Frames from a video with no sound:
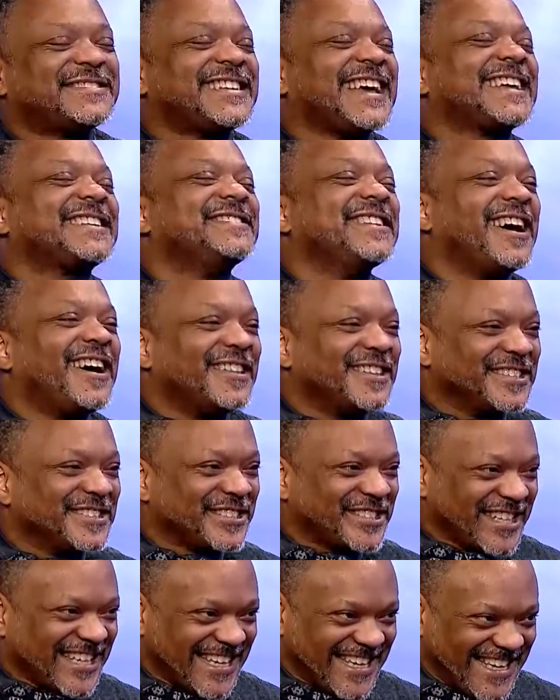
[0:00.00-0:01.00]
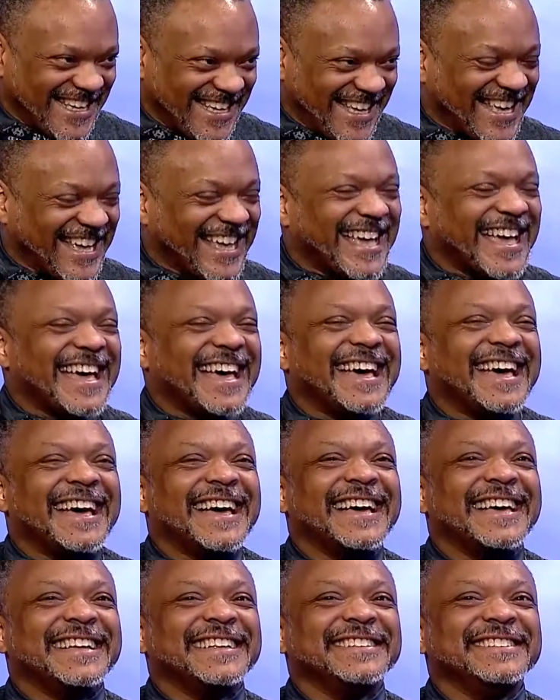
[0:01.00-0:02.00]
technology. True.
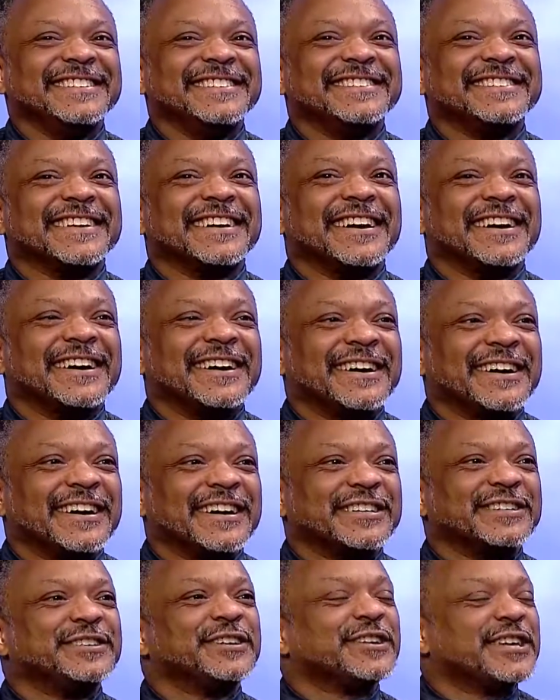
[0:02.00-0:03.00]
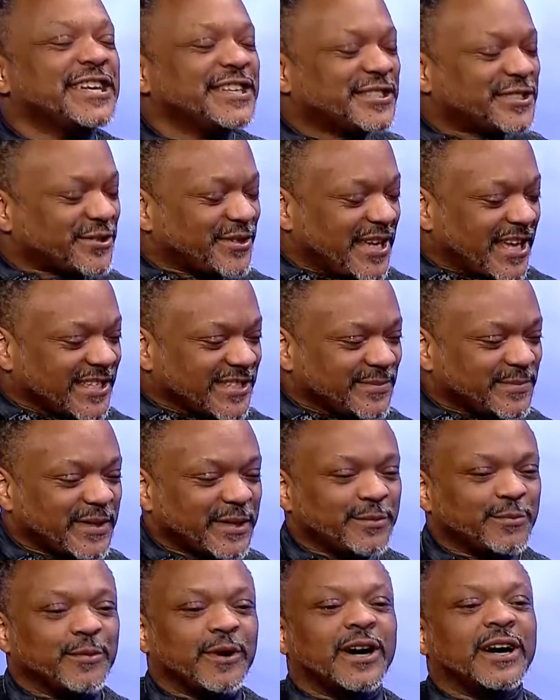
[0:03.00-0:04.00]
And your history has
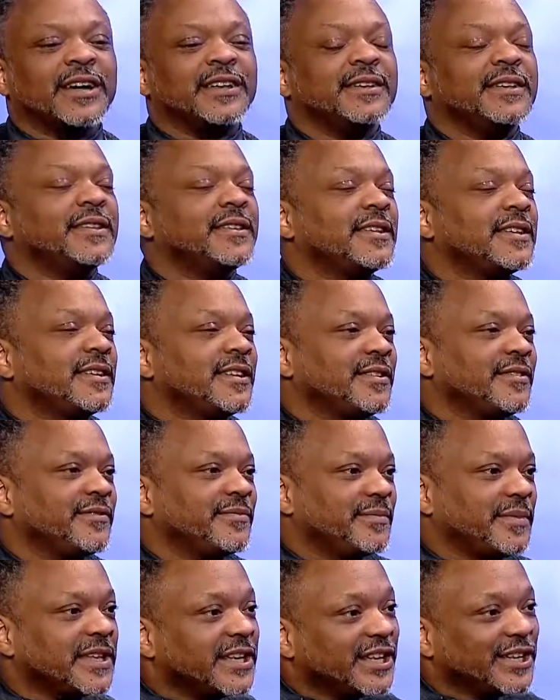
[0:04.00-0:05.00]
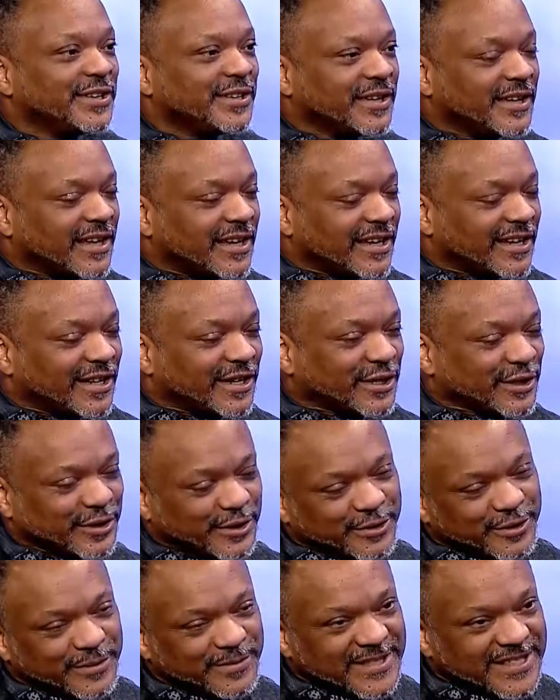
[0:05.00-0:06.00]
been one that you've been in girl
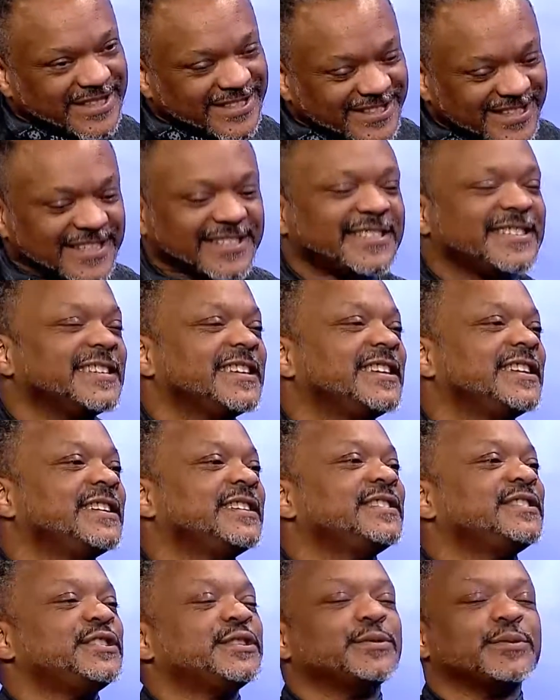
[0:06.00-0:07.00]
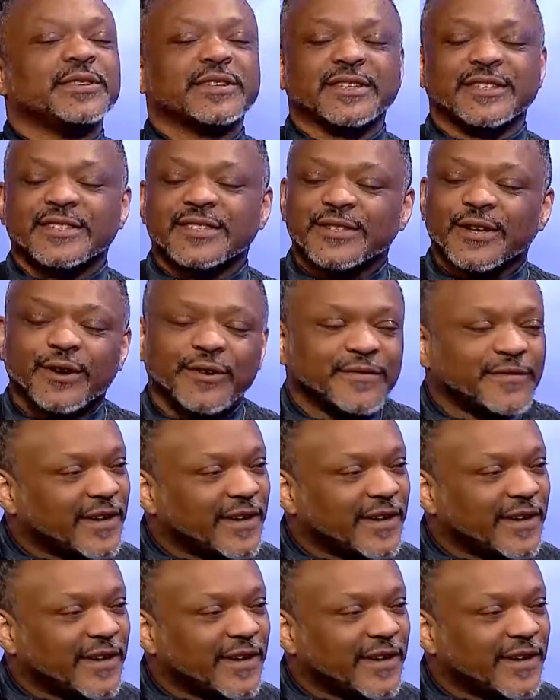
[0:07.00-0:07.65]
groups in the 60s. Yes. You were in a soul